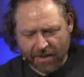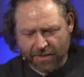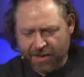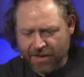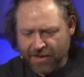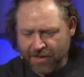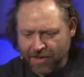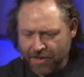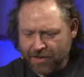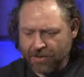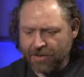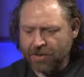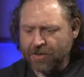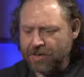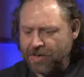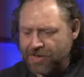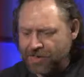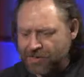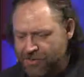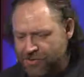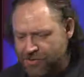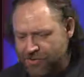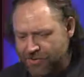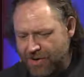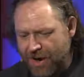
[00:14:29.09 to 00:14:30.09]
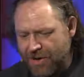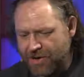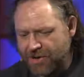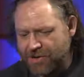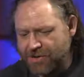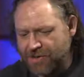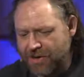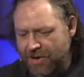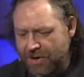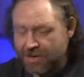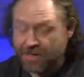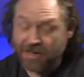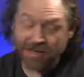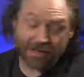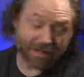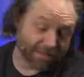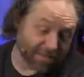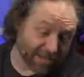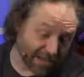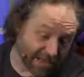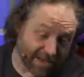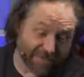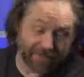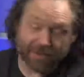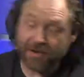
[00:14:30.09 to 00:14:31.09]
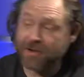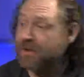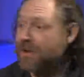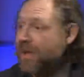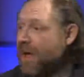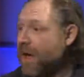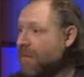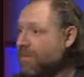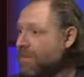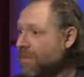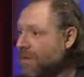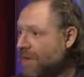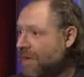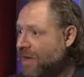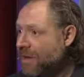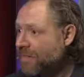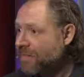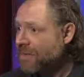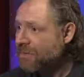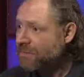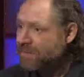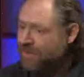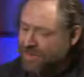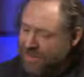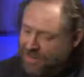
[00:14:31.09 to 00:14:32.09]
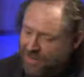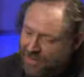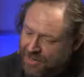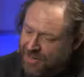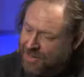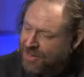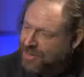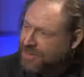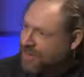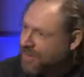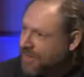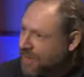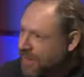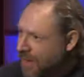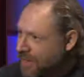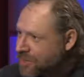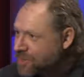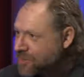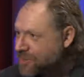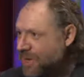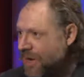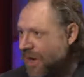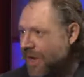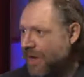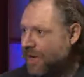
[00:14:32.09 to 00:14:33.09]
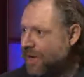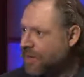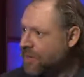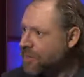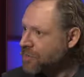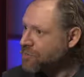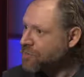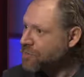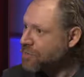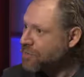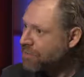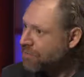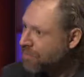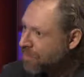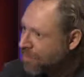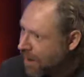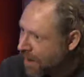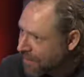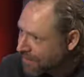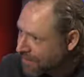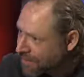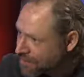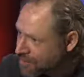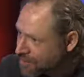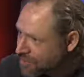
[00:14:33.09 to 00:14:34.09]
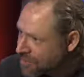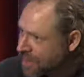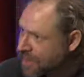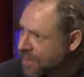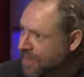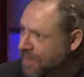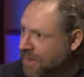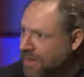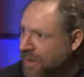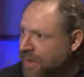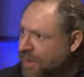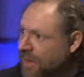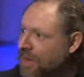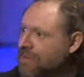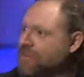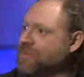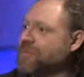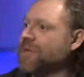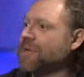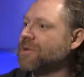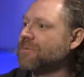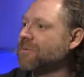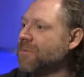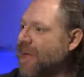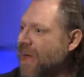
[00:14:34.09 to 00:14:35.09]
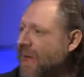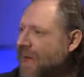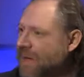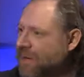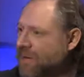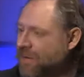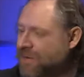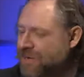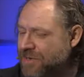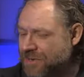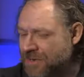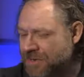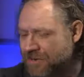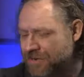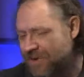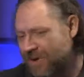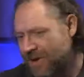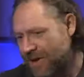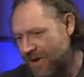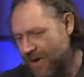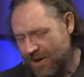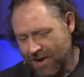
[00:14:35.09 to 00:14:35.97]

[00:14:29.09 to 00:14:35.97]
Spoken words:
I mean, you can look in the Shroud of Turin, you can believe it or not believe it, but then you get to the next thing, here's your prophecy, and that comes out to be accurate too.